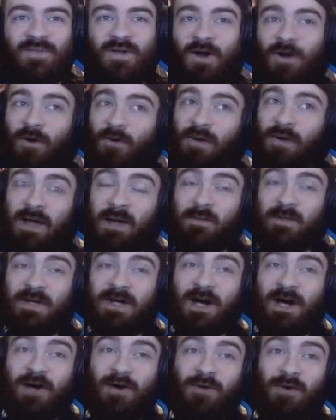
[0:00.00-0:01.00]
Oh, here we
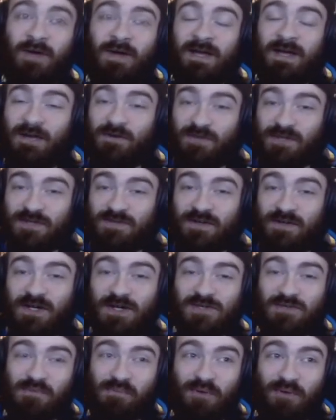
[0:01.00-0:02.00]
go. If this thing
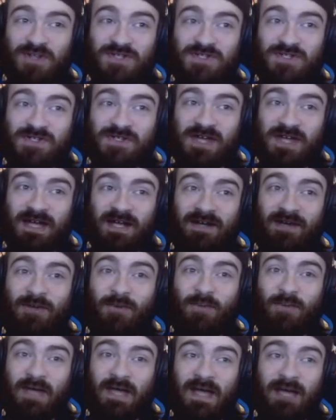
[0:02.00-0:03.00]
goes for Poison Sting,
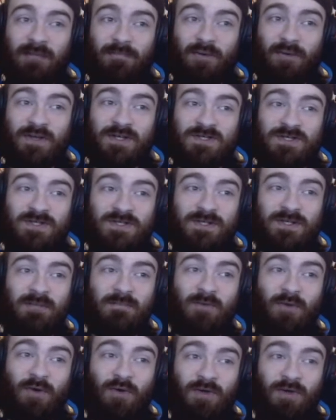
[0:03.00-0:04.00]
we're getting poisoned.
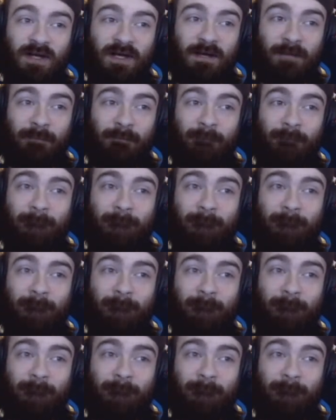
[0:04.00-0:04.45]
I'm calling it.